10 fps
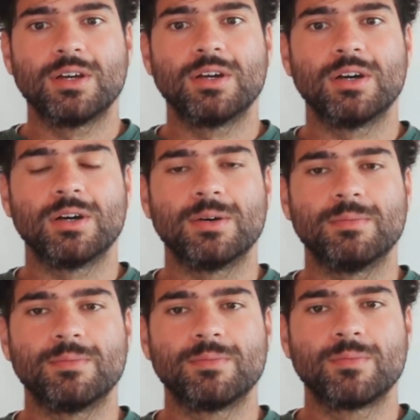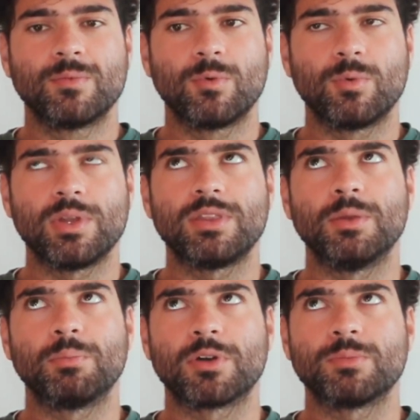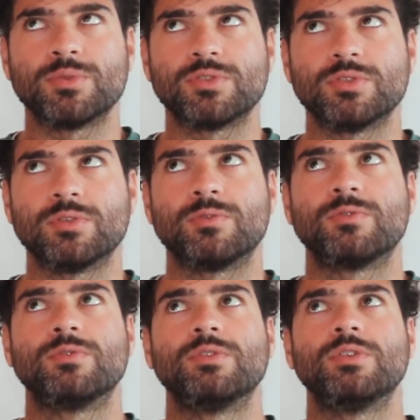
um, with the purpose of